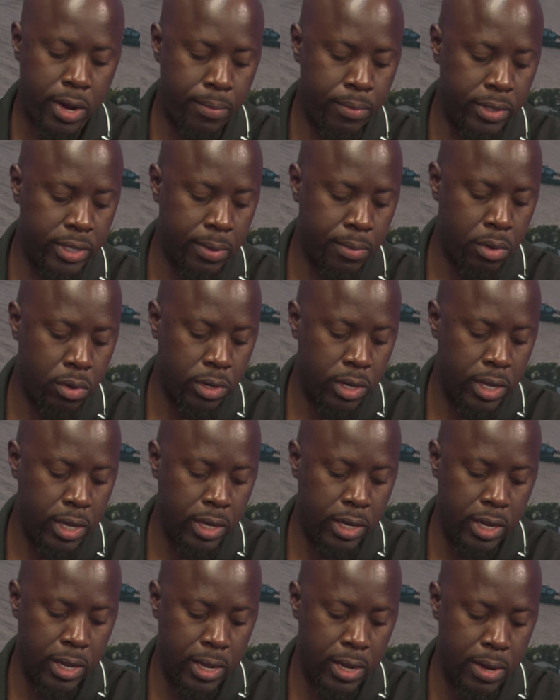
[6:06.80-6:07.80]
a bit about
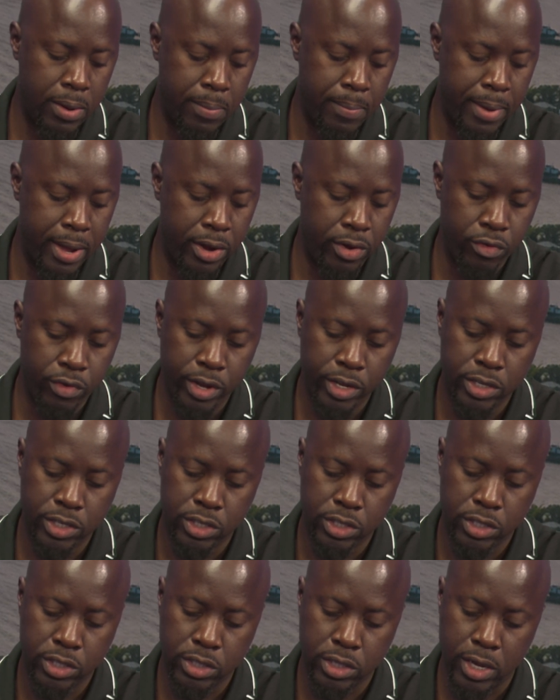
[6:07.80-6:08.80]
the Main
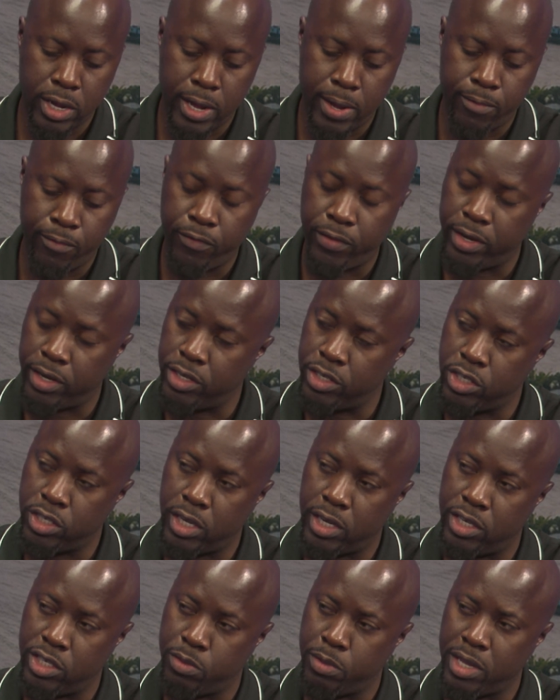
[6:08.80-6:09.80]
Ridge Fitness
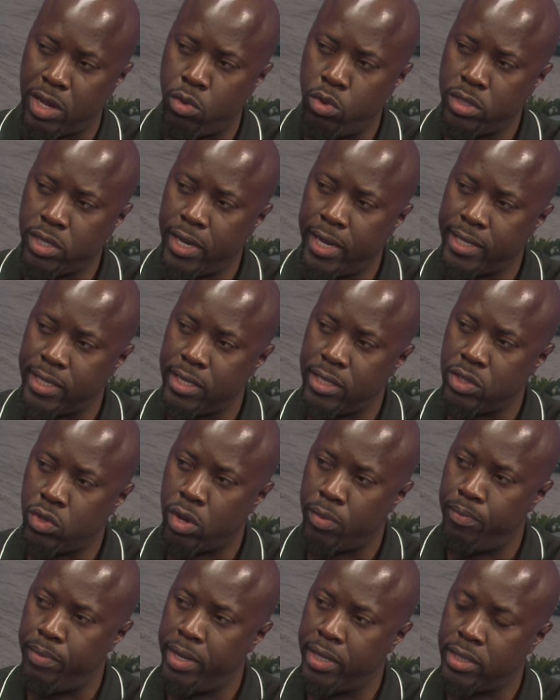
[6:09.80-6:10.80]
Challenge, but I want to get
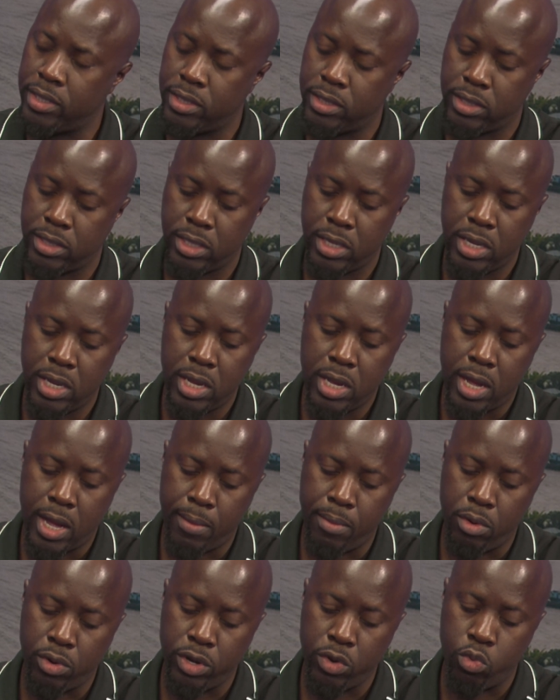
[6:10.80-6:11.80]
into a bit
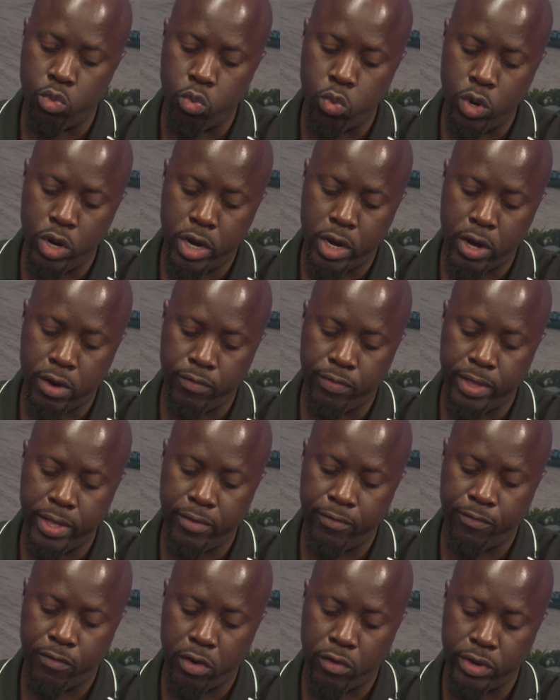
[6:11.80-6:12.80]
about the work of
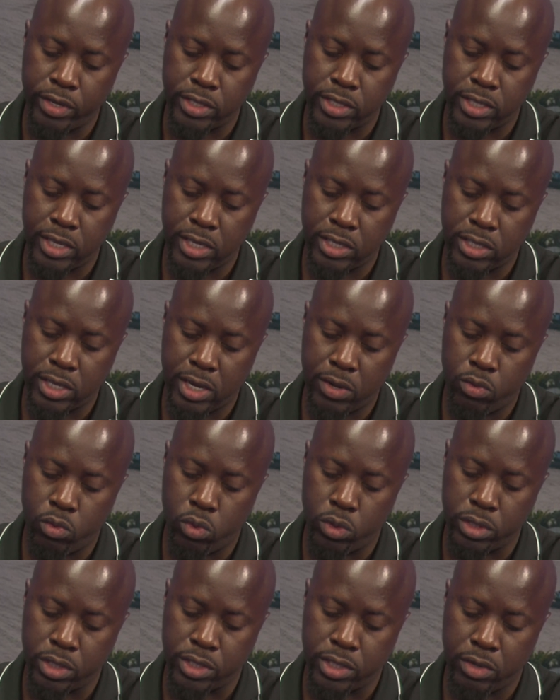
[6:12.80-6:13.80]
the Forestation and
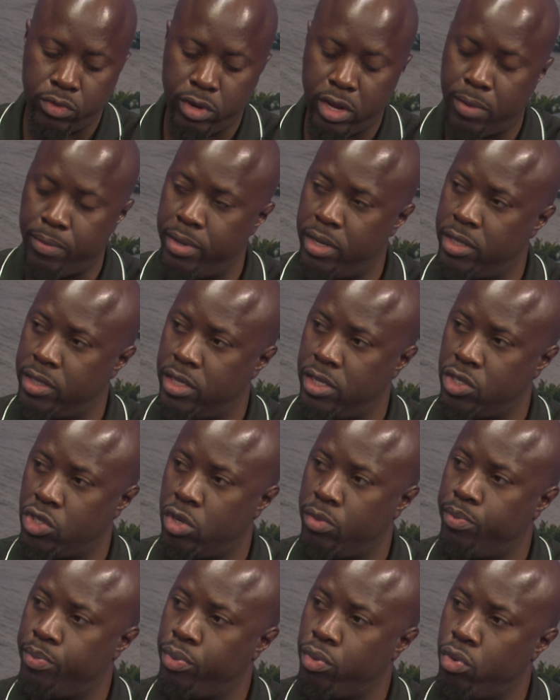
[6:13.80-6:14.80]
Watershed
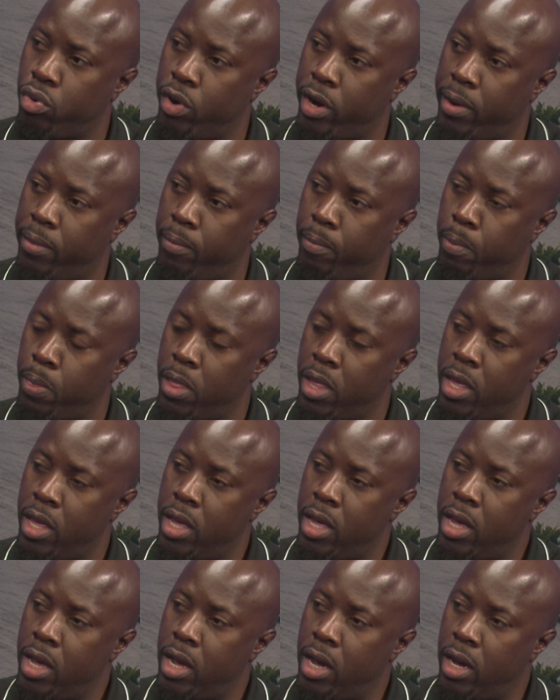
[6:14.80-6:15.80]
Rehabilitation Program.
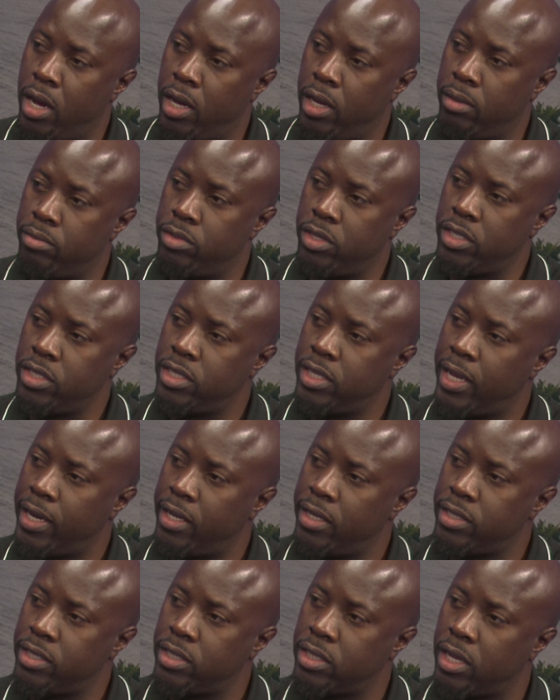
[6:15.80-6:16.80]
Just
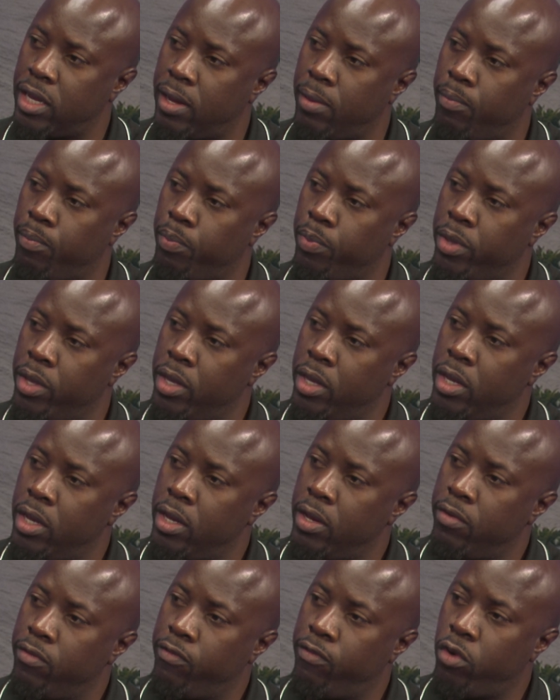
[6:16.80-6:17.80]
tell us,
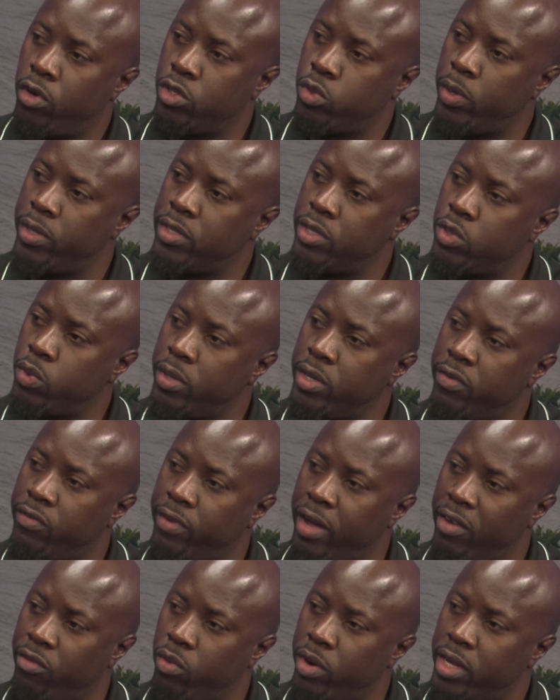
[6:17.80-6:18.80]
for
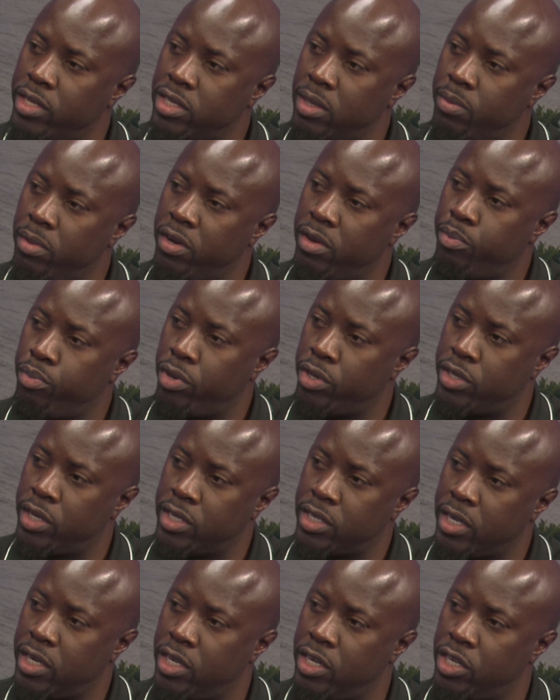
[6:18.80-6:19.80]
2025, what are some of the
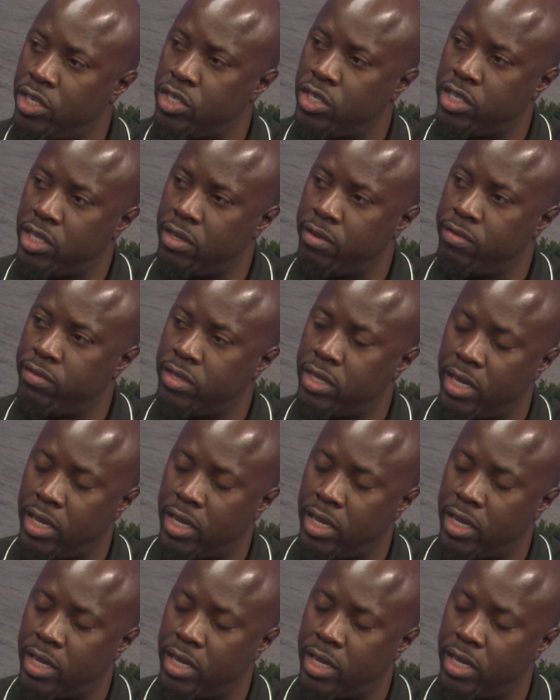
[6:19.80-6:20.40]
projects and initiatives